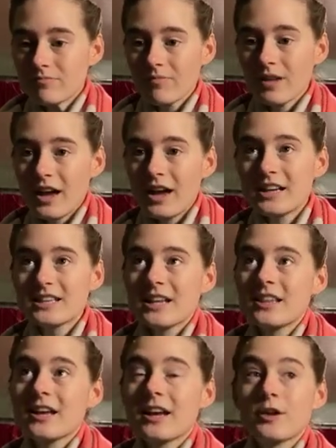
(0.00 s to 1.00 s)
And I
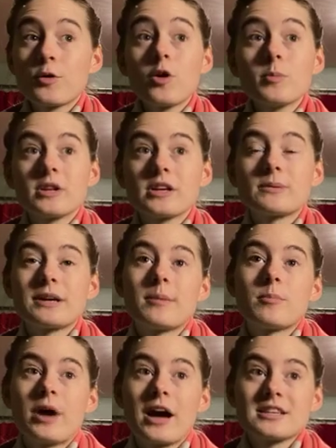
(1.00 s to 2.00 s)
think normally when I'm
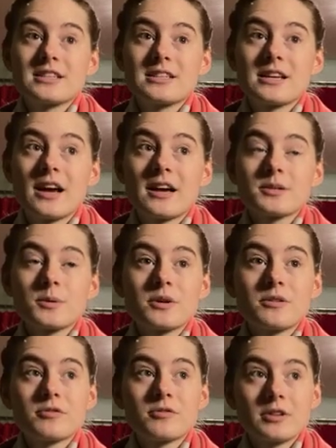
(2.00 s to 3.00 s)
practicing, I sort
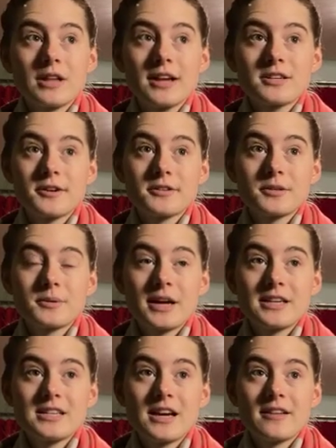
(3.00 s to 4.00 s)
of latch onto an
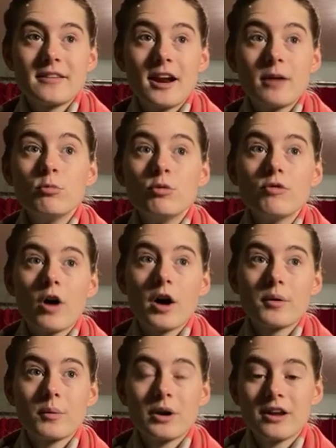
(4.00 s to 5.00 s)
idea and then I move
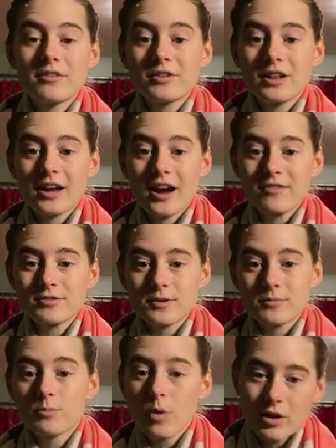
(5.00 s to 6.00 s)
on when I feel like I've
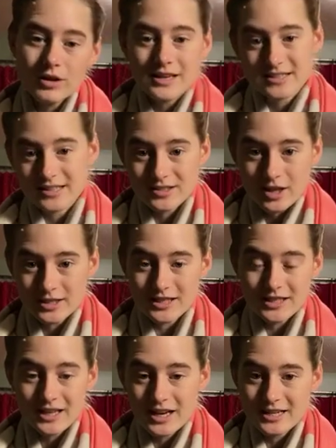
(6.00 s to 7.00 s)
more or less
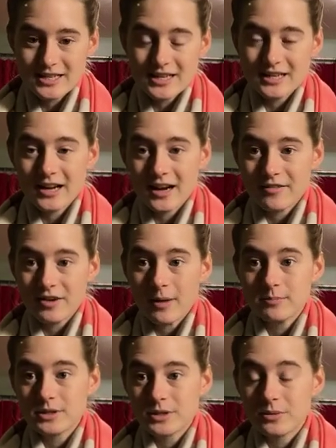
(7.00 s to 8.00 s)
exhausted the idea and kind of come
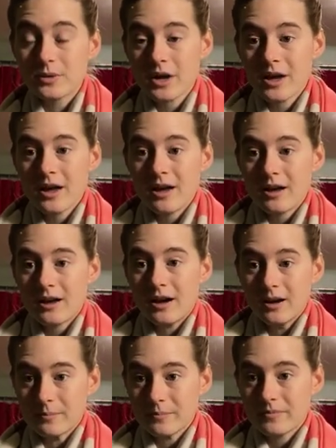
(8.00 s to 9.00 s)
to
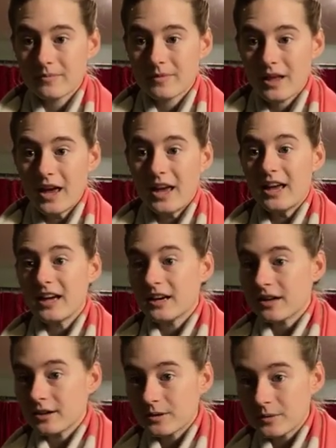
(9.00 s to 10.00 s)
a
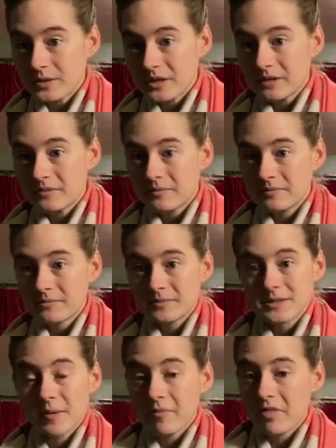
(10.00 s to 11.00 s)
conclusion,
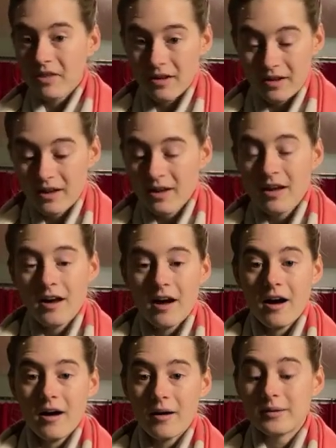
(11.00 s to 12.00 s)
something.
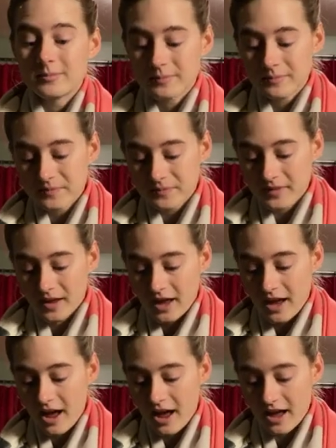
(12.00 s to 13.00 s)

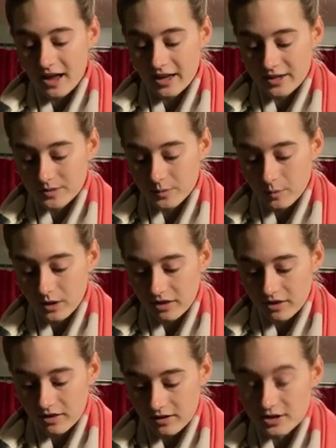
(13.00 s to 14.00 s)
And
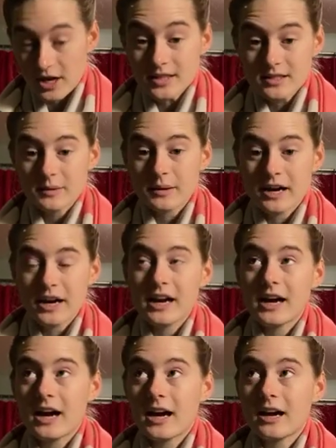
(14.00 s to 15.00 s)
with Jazzuary,
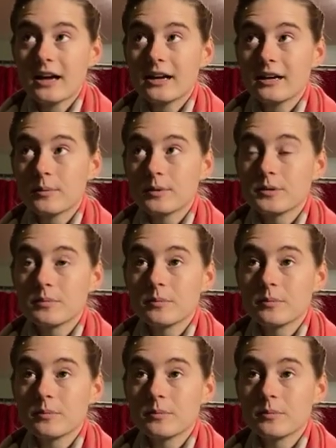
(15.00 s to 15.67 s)
it was,